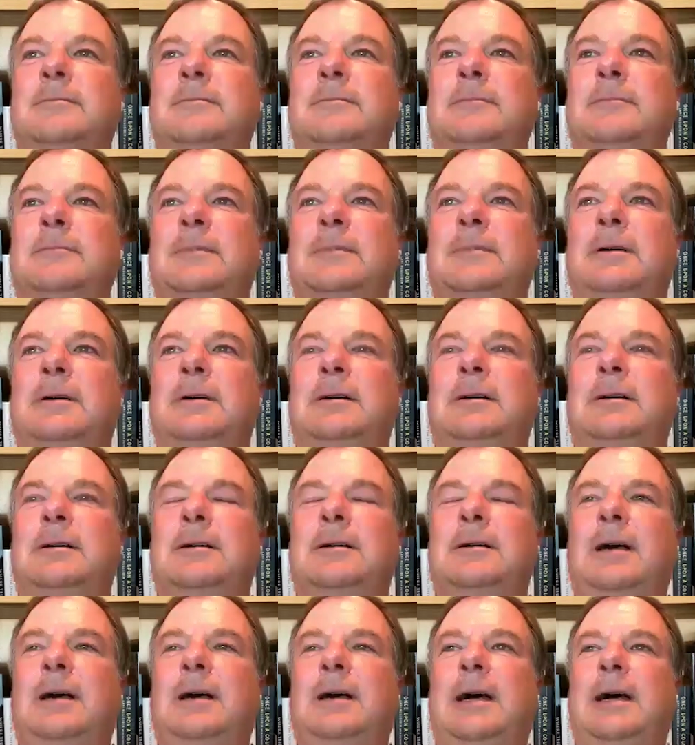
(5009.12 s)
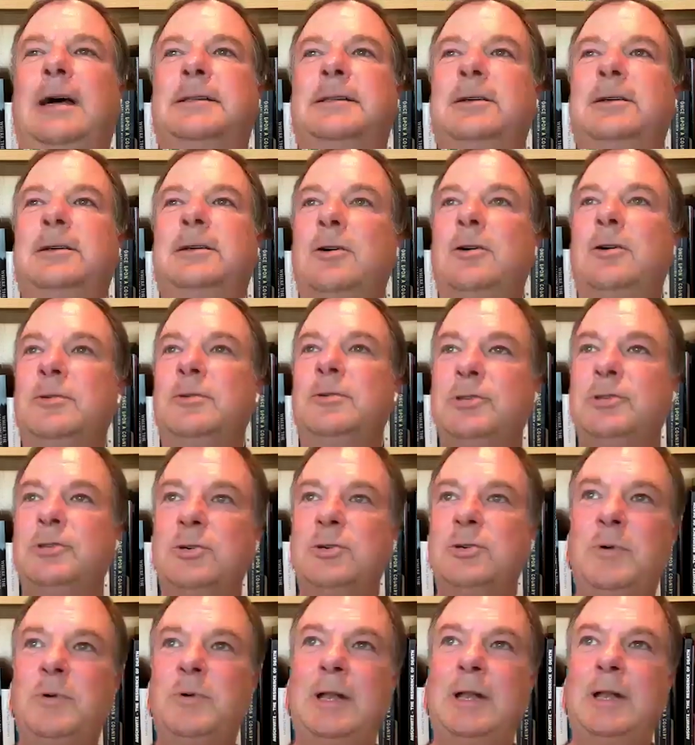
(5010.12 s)
I told you when I put out the
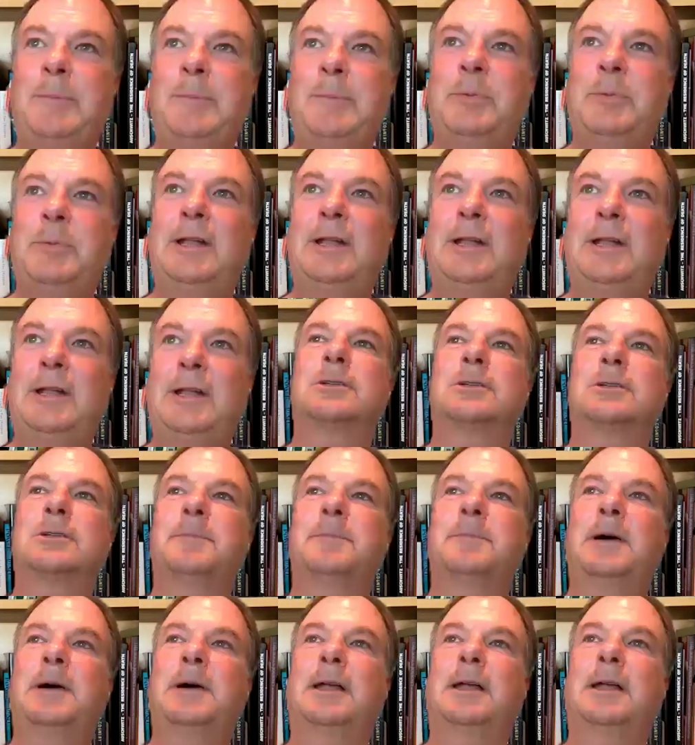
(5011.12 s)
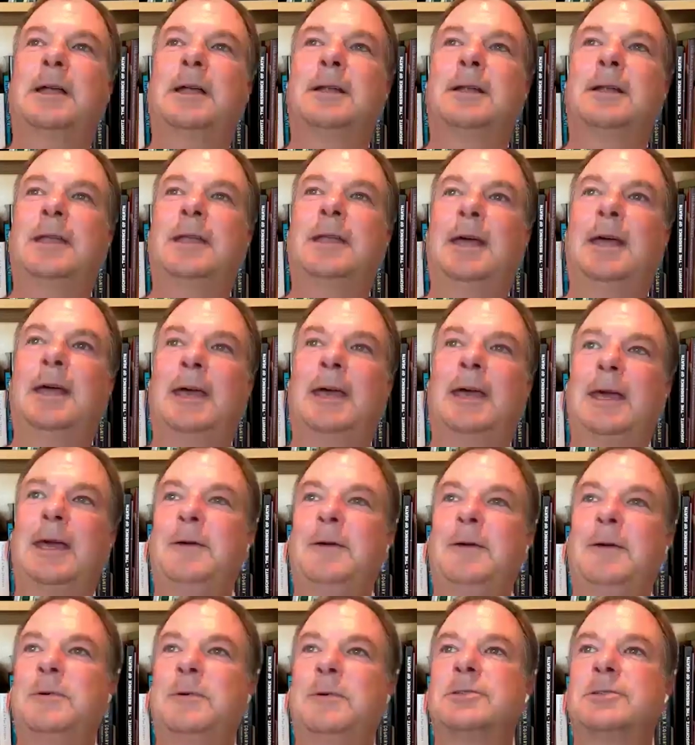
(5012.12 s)
document it would change in about a day, which it
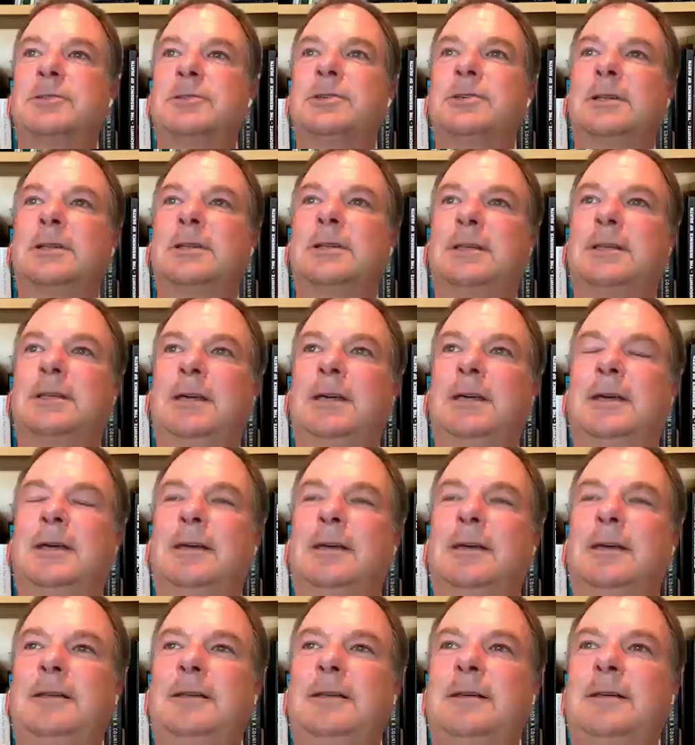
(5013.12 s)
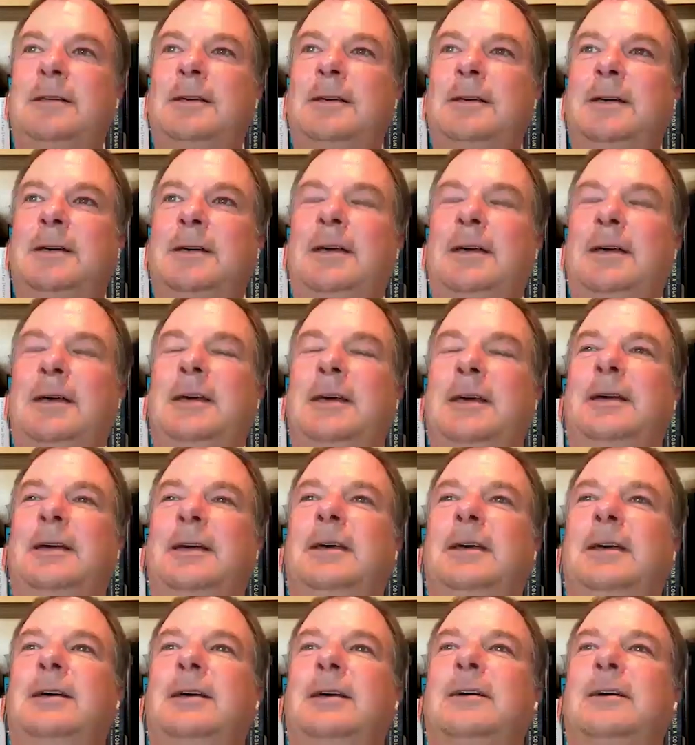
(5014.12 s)
did. What we do
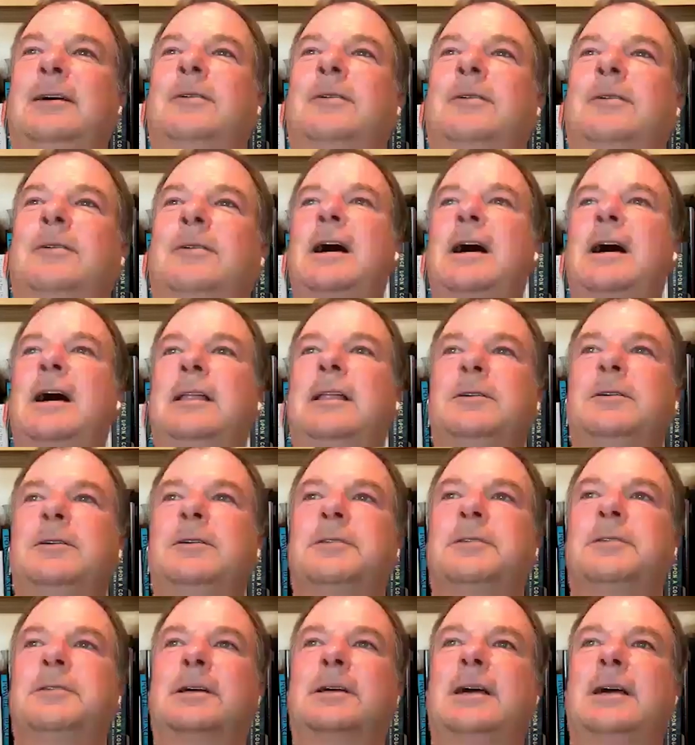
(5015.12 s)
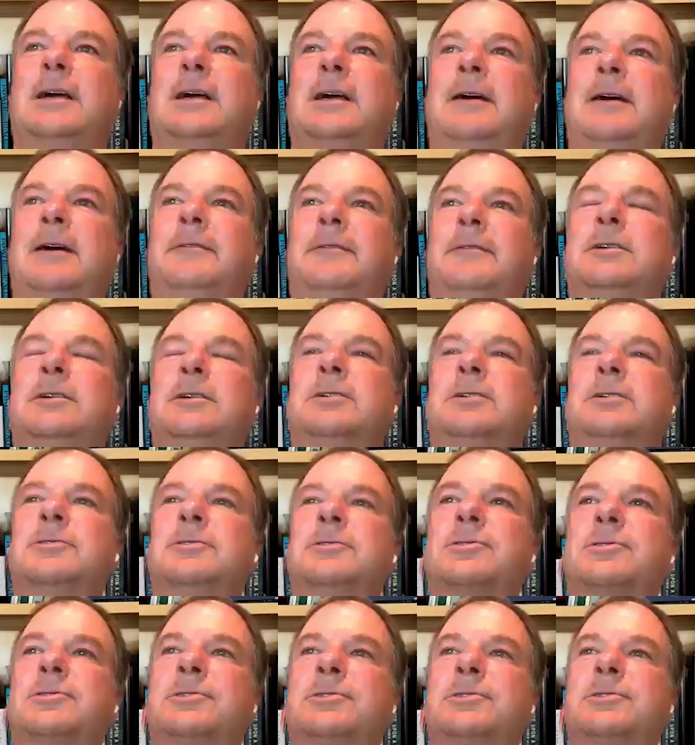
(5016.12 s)
is we follow the governor's
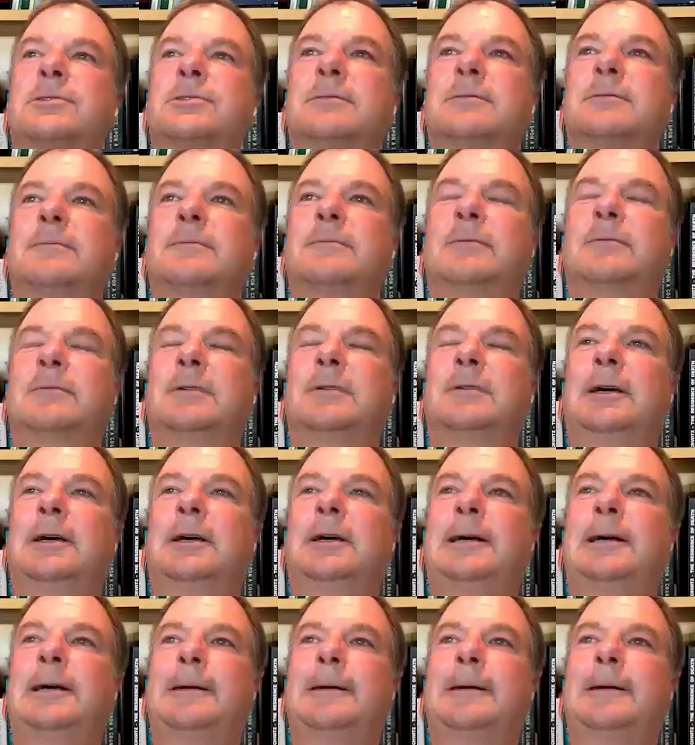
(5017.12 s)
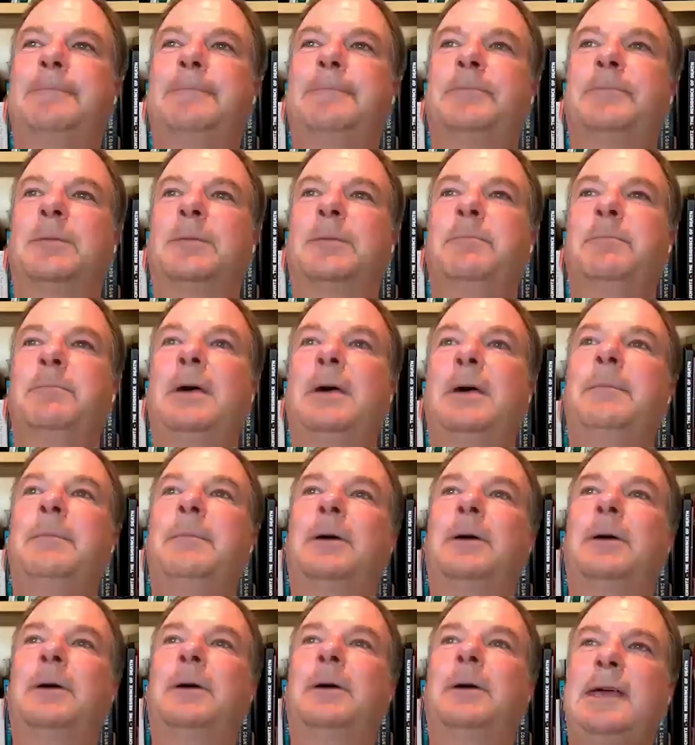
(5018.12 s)
memos. The
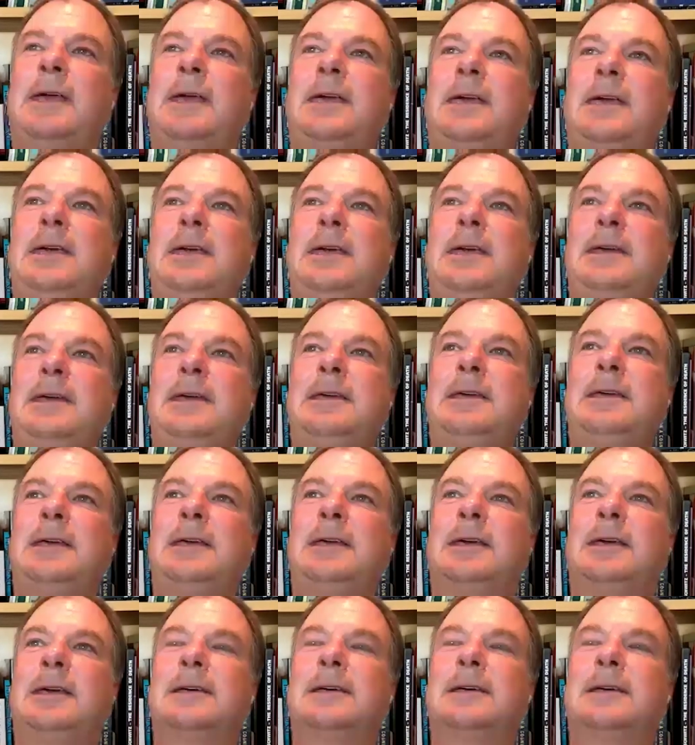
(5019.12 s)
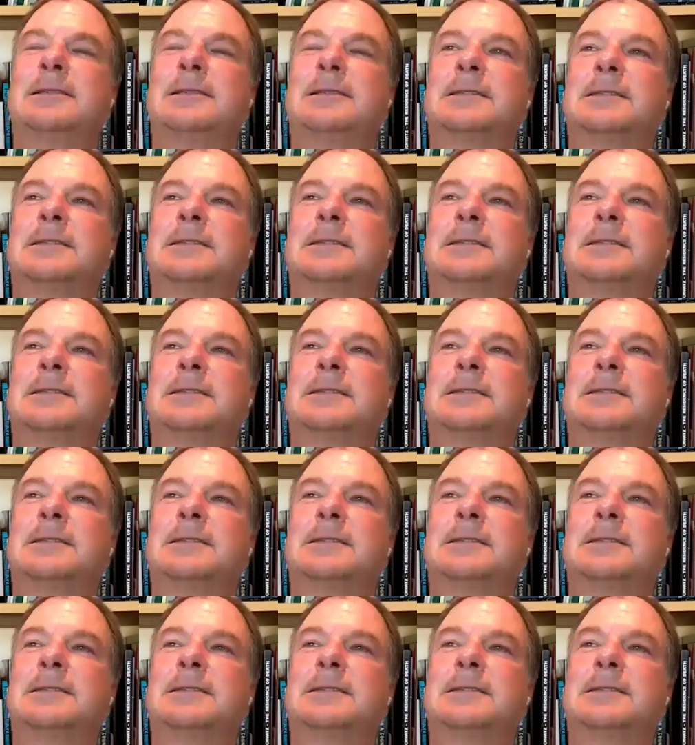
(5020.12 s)
way he is